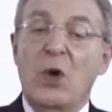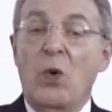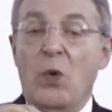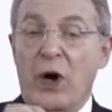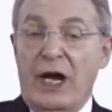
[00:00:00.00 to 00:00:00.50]

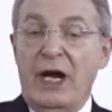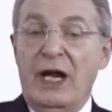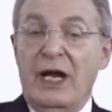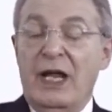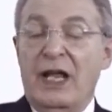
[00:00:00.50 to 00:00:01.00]
where
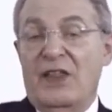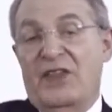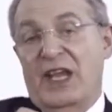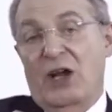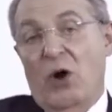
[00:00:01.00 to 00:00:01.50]

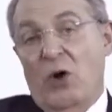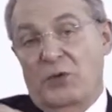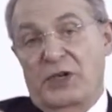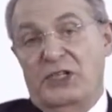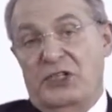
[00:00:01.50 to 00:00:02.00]
they
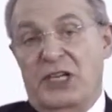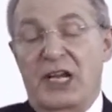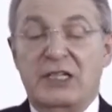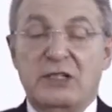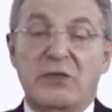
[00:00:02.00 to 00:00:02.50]

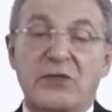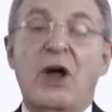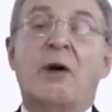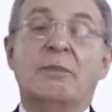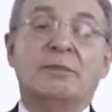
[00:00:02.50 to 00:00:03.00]
originated
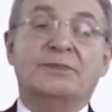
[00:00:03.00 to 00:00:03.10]
from.